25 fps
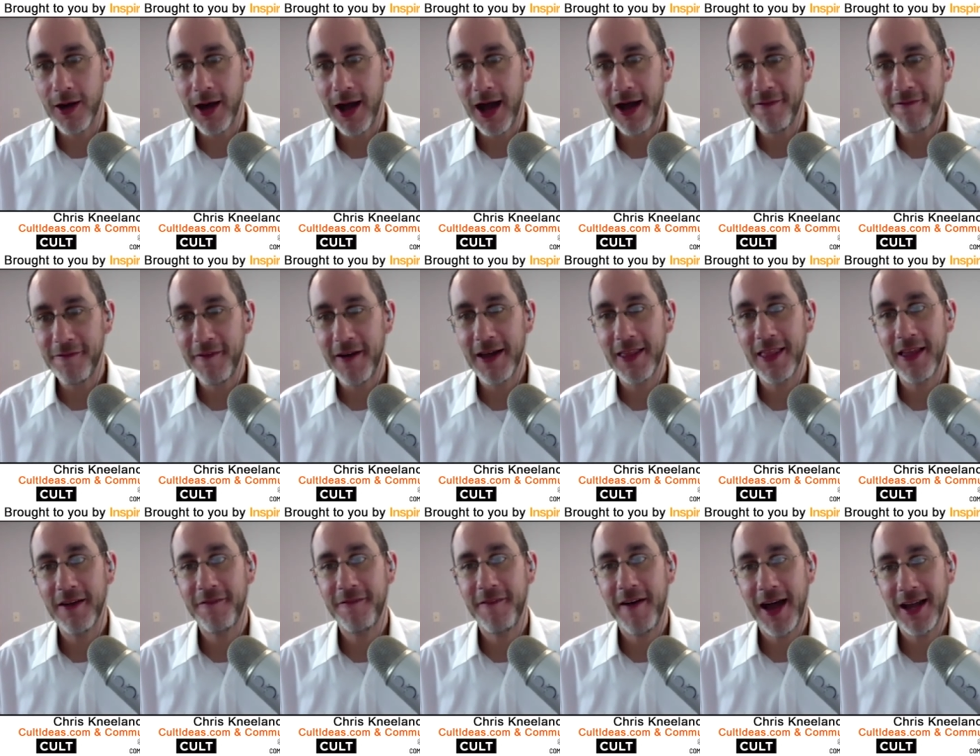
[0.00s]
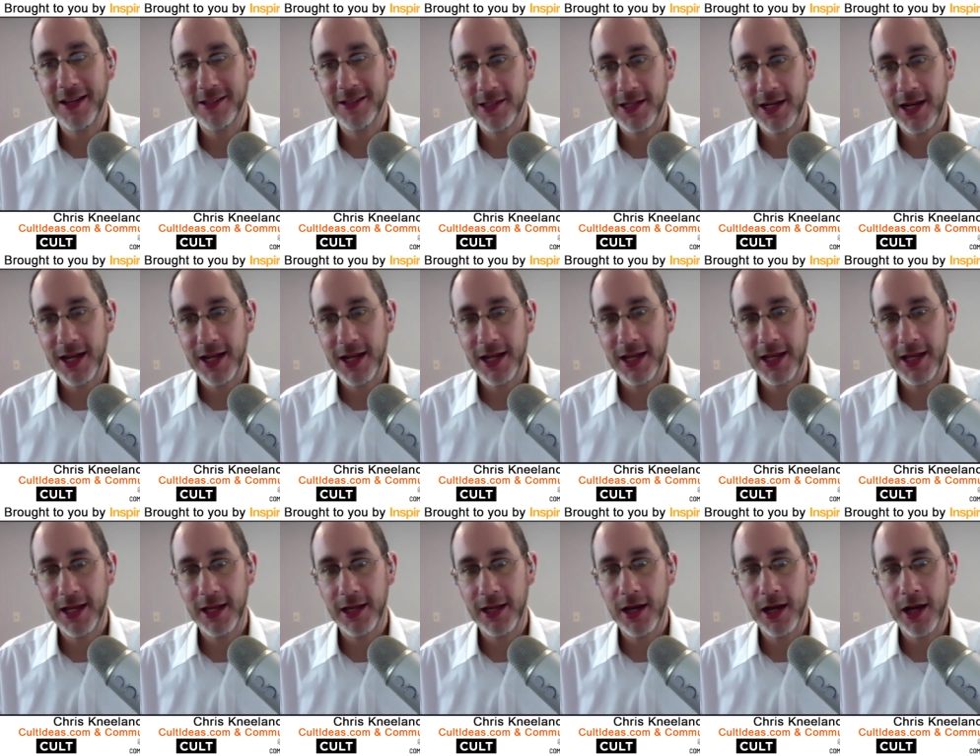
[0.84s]
I find that
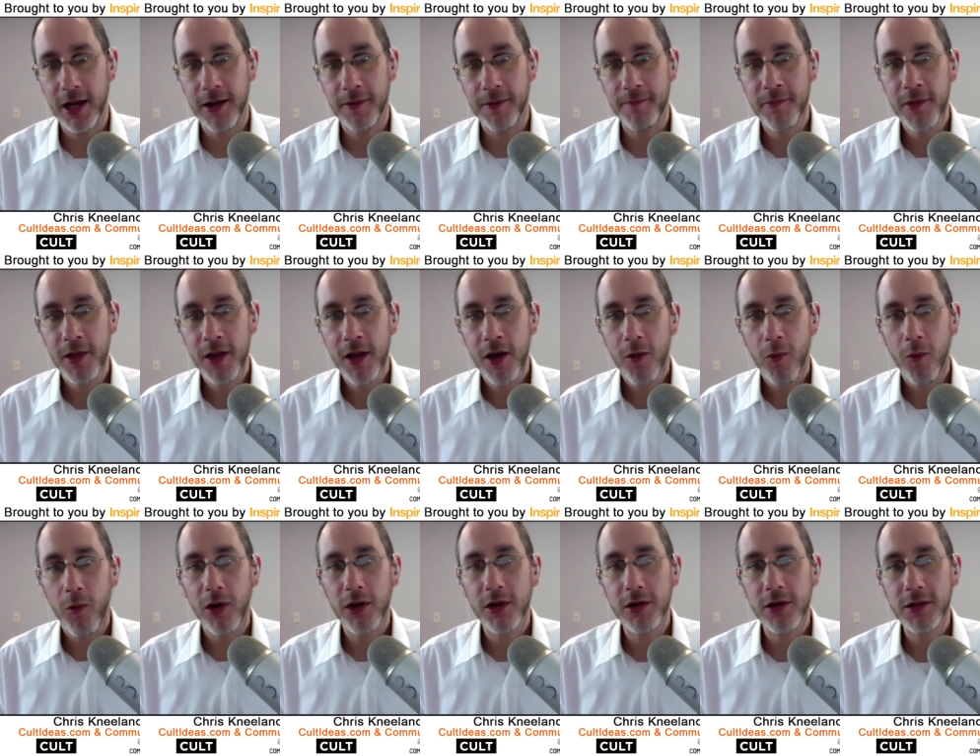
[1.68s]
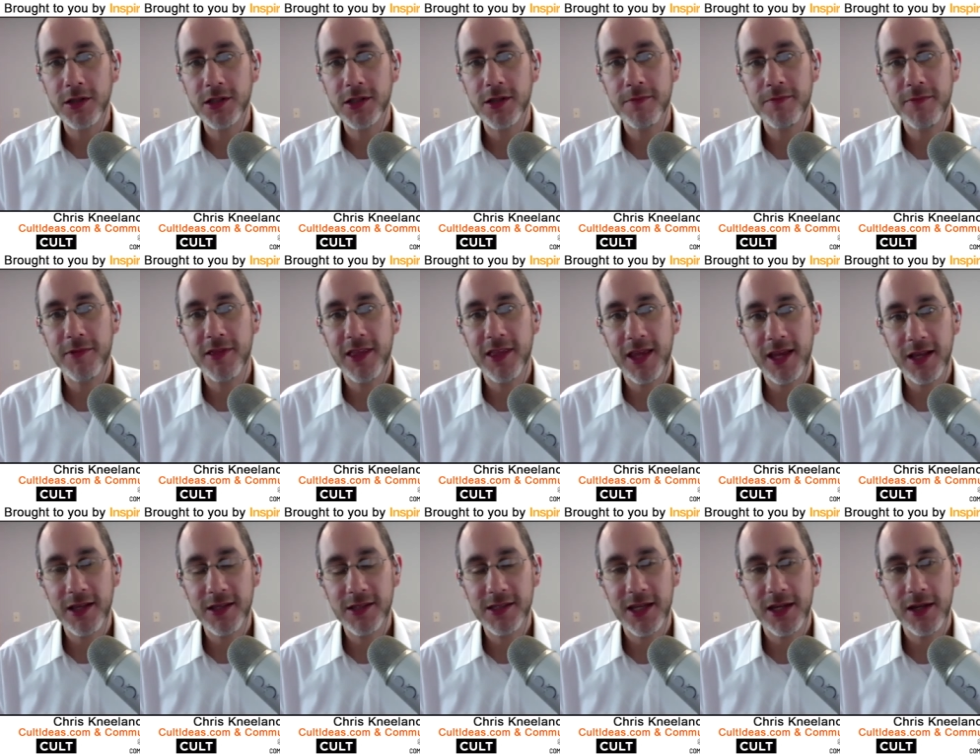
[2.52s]
fascinating. What are some
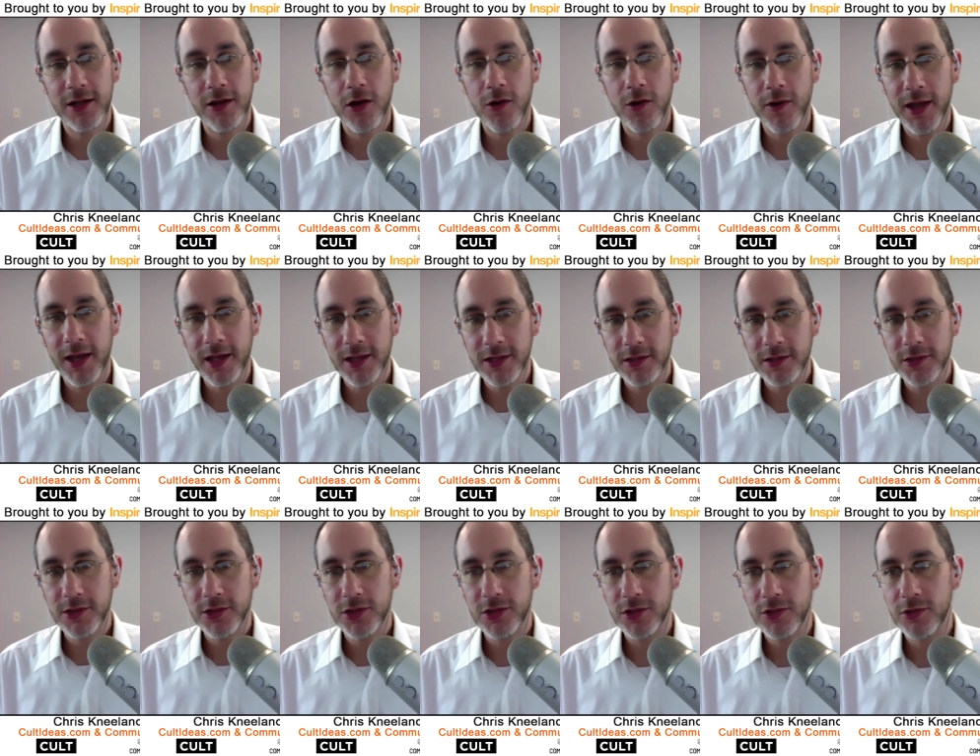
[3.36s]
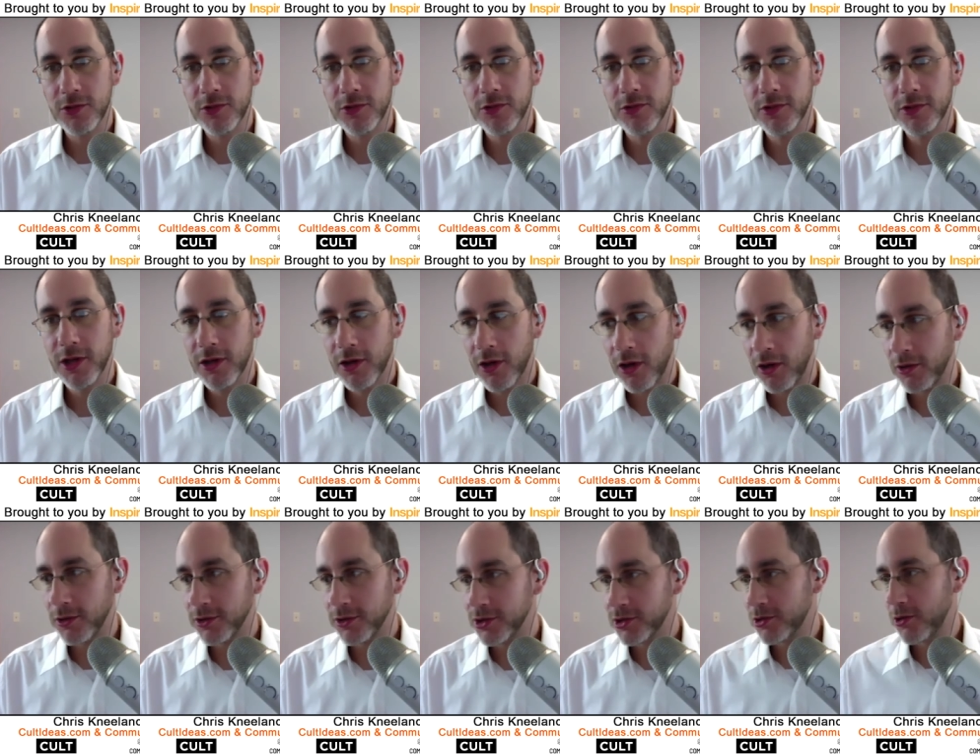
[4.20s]
things that go into the
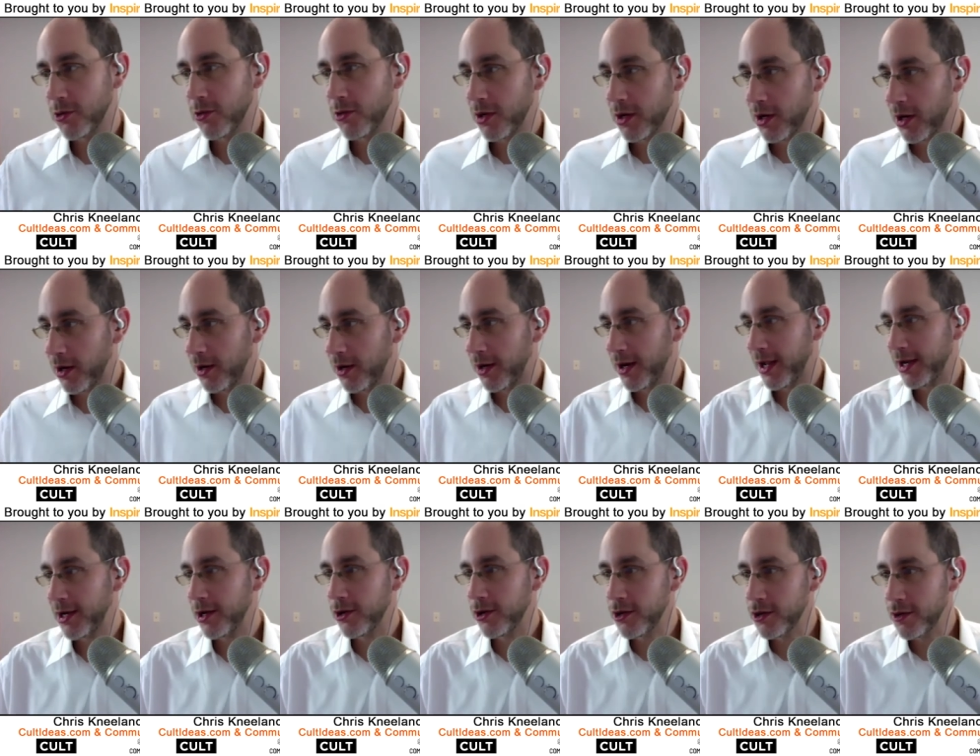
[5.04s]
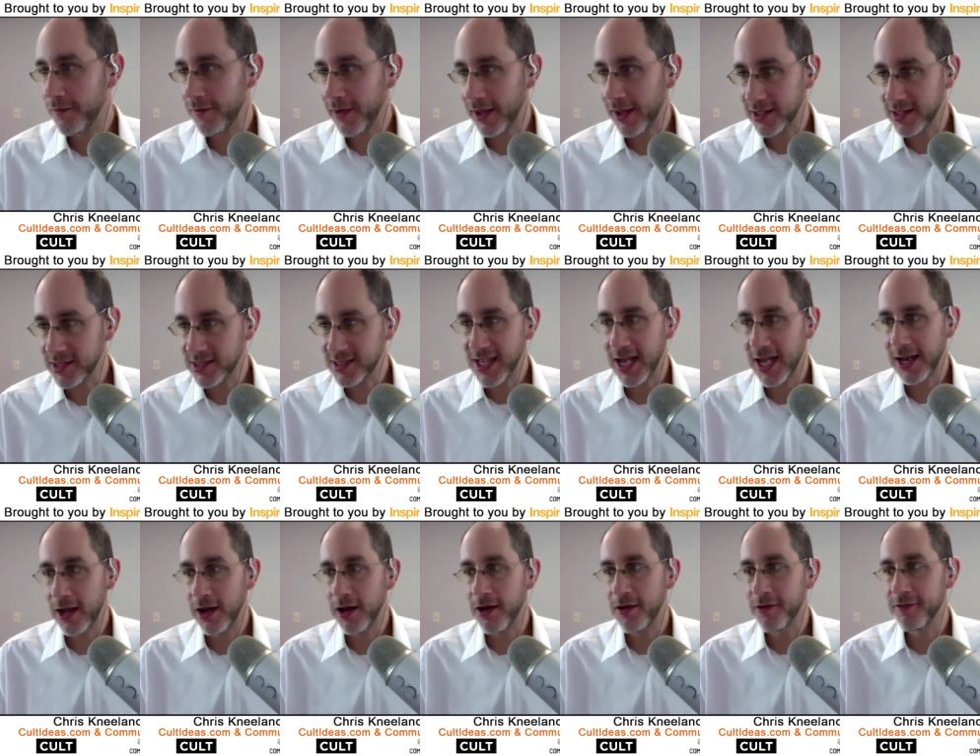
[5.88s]
cult scorecard? And I know you have like a
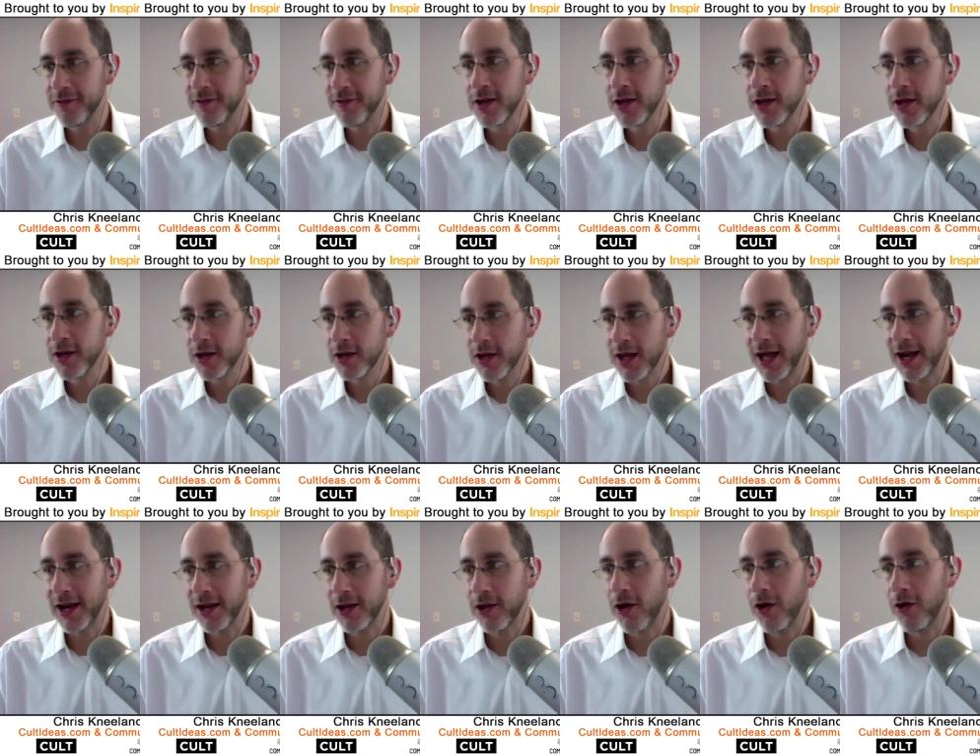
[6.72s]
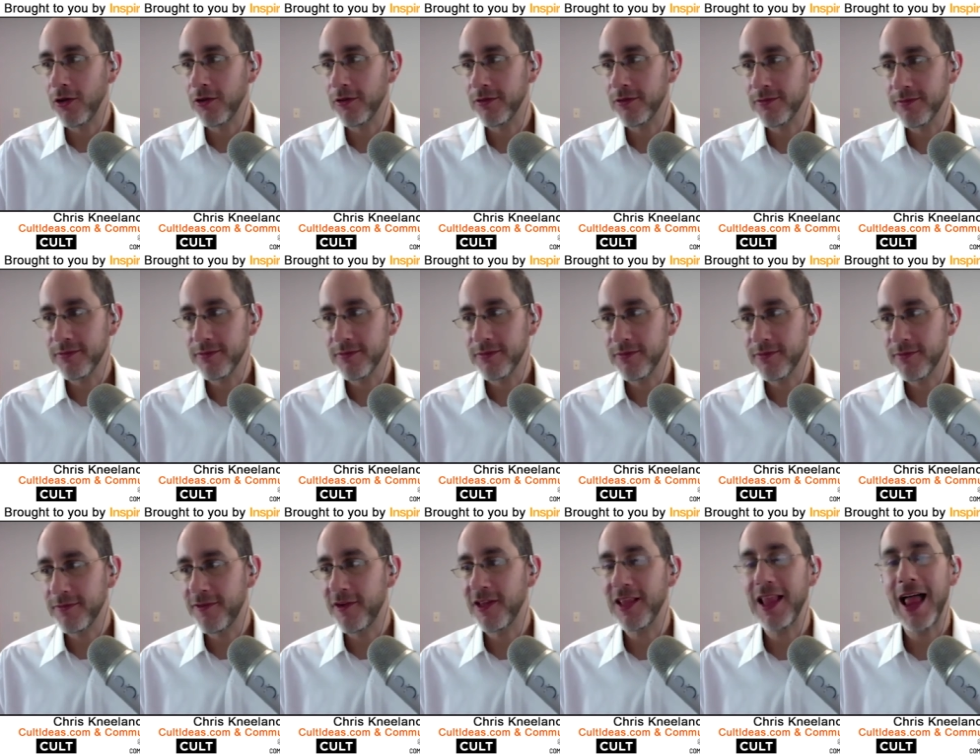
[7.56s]
set of kind of cult
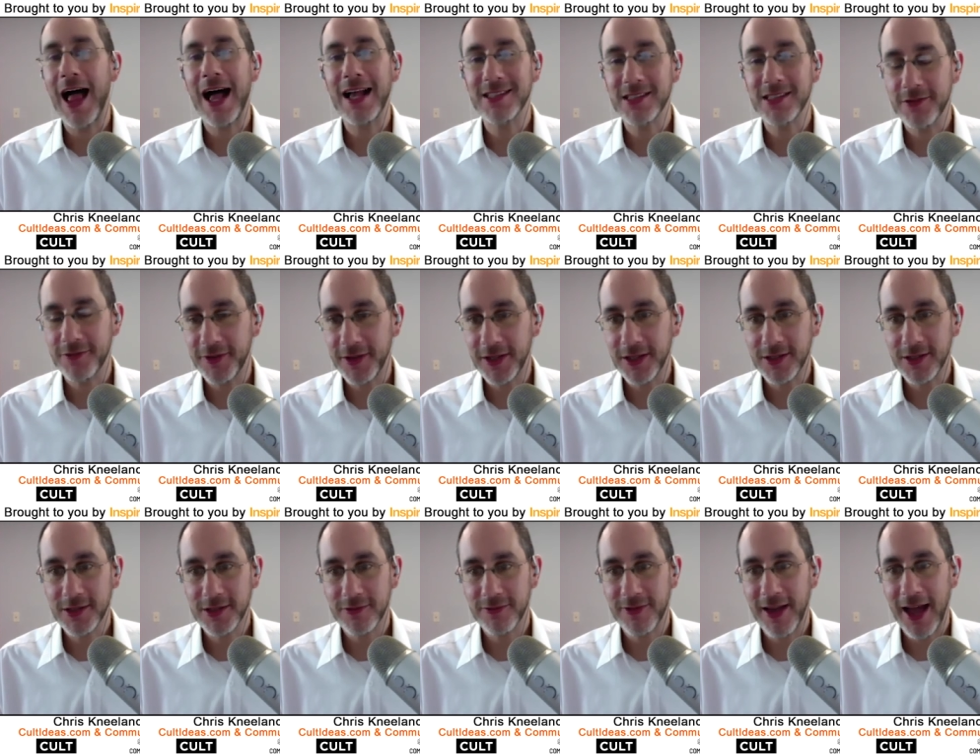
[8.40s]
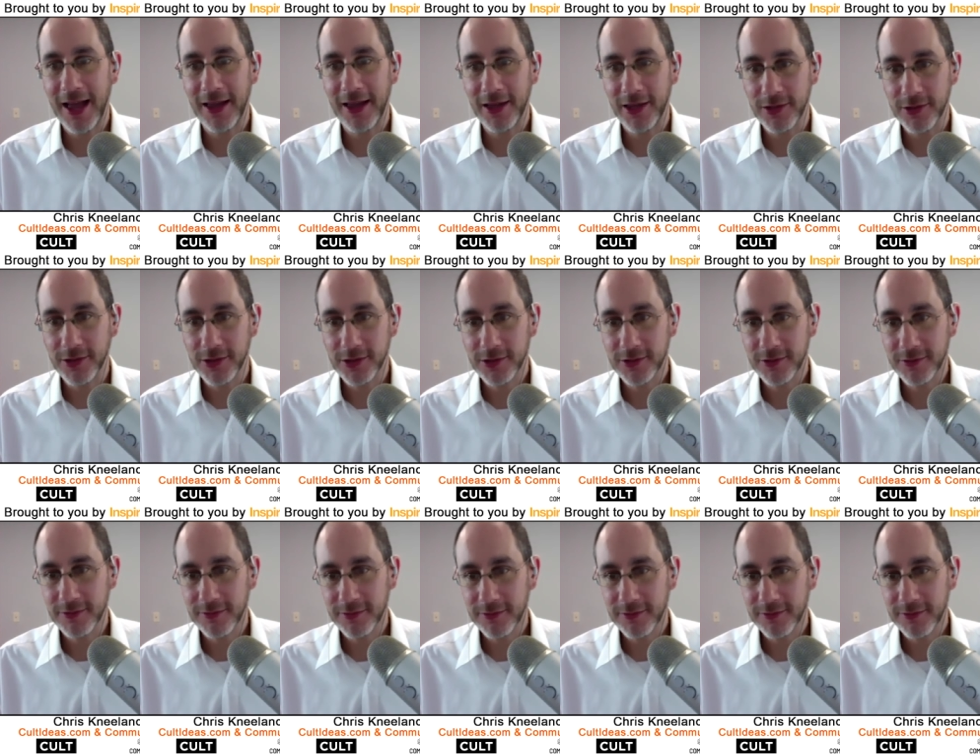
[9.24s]
philosophies, values.